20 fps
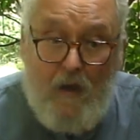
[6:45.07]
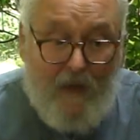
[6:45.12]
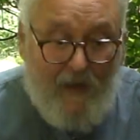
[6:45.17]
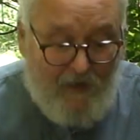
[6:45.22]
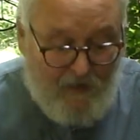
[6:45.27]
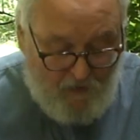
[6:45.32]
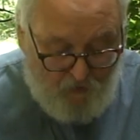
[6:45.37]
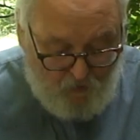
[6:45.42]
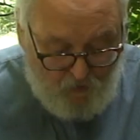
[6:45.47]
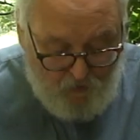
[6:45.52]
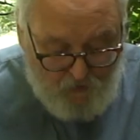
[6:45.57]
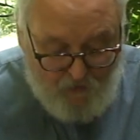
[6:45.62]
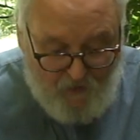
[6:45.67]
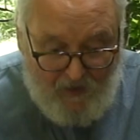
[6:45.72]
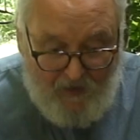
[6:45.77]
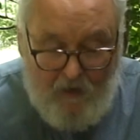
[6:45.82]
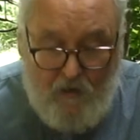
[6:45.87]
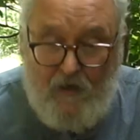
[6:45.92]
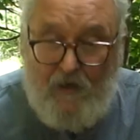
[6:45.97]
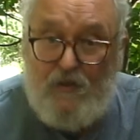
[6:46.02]
And he looked
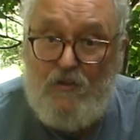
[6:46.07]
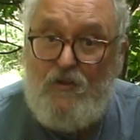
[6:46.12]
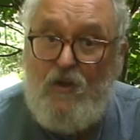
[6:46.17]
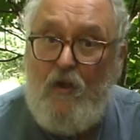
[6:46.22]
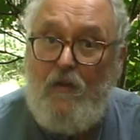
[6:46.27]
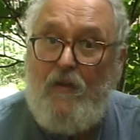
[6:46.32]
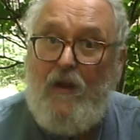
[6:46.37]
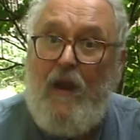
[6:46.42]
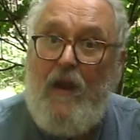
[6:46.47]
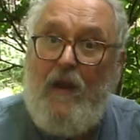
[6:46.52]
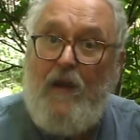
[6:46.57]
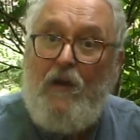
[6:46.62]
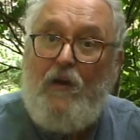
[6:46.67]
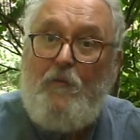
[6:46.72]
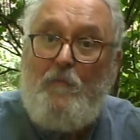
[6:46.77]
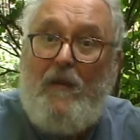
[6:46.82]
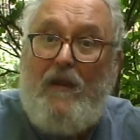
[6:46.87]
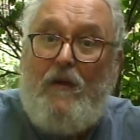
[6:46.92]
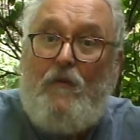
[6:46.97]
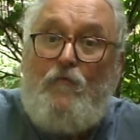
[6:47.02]
down and saw that hairy
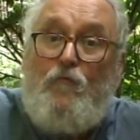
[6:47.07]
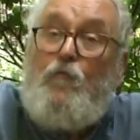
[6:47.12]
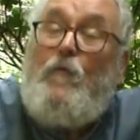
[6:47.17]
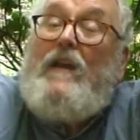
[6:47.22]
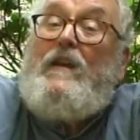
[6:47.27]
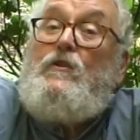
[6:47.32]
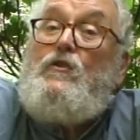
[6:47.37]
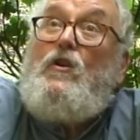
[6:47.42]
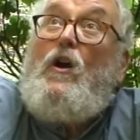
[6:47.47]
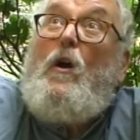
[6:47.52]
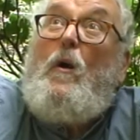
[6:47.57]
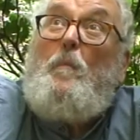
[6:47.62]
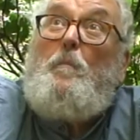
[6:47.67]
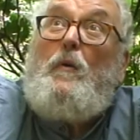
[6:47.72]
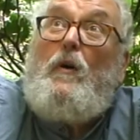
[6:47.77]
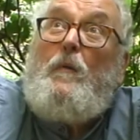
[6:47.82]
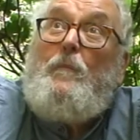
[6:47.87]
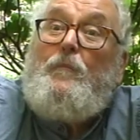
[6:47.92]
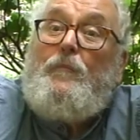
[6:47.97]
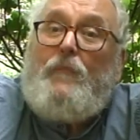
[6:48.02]
man reach up
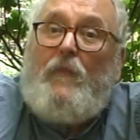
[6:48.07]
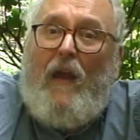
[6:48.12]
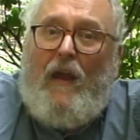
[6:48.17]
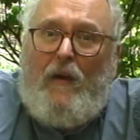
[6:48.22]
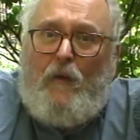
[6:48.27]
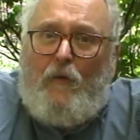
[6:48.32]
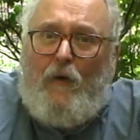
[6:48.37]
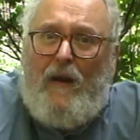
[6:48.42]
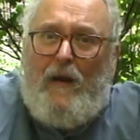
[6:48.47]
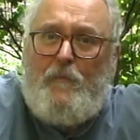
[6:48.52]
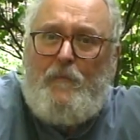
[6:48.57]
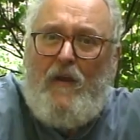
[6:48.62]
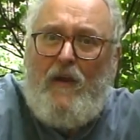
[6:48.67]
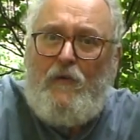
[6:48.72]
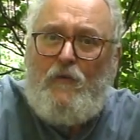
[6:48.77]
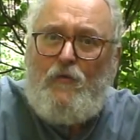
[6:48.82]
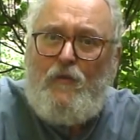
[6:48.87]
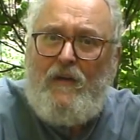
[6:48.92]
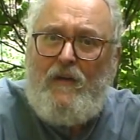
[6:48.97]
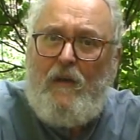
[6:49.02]
and grab
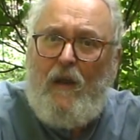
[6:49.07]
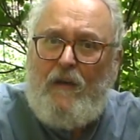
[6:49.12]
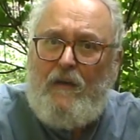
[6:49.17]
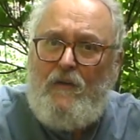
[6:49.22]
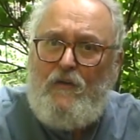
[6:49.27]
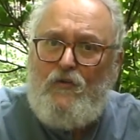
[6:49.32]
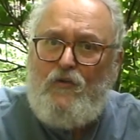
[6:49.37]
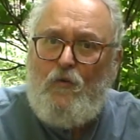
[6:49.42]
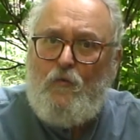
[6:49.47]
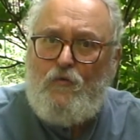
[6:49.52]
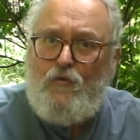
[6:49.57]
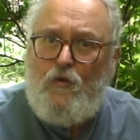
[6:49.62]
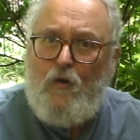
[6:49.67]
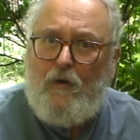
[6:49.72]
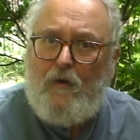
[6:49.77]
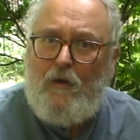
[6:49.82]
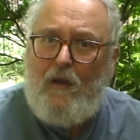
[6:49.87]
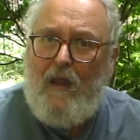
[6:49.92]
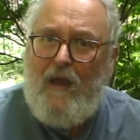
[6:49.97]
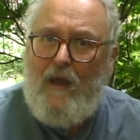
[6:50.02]
that tree like he's going to
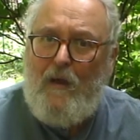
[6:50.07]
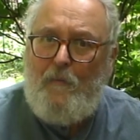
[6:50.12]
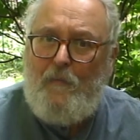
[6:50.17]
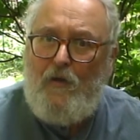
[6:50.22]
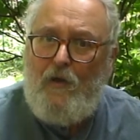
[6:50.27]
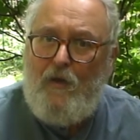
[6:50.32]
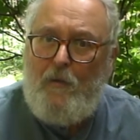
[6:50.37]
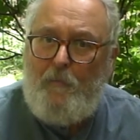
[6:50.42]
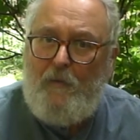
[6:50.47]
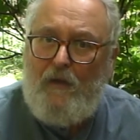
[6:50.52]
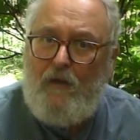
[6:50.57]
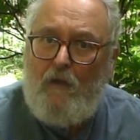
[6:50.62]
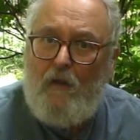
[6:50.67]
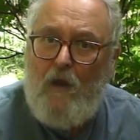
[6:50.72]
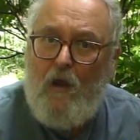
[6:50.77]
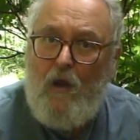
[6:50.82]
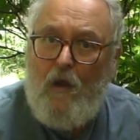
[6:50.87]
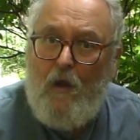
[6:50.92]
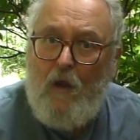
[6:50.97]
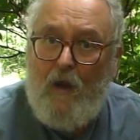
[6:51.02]
start climbing up it.
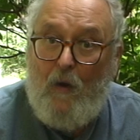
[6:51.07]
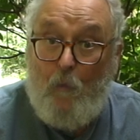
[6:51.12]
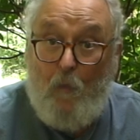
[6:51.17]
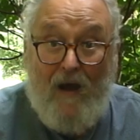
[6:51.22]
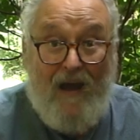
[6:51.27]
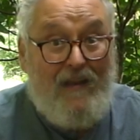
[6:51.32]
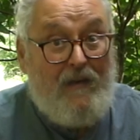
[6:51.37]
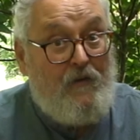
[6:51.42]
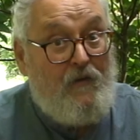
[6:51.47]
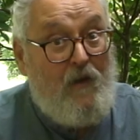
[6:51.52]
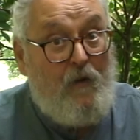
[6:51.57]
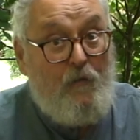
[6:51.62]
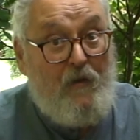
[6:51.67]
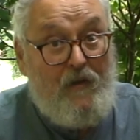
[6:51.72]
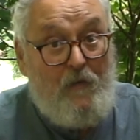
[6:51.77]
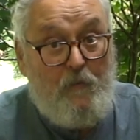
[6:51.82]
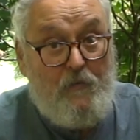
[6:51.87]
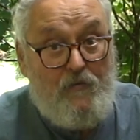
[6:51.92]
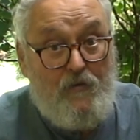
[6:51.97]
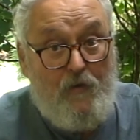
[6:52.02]
And Wiley knew
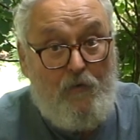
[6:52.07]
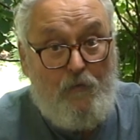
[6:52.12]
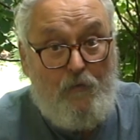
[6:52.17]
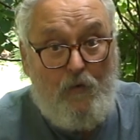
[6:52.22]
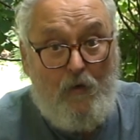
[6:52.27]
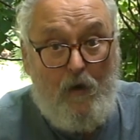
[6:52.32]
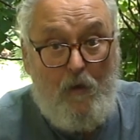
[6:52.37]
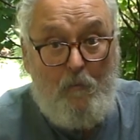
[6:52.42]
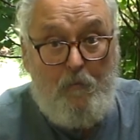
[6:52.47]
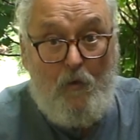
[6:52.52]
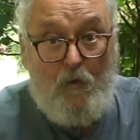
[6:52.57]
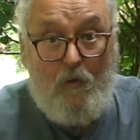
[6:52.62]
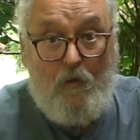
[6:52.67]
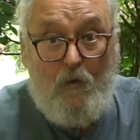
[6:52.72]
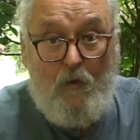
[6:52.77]
he was in trouble.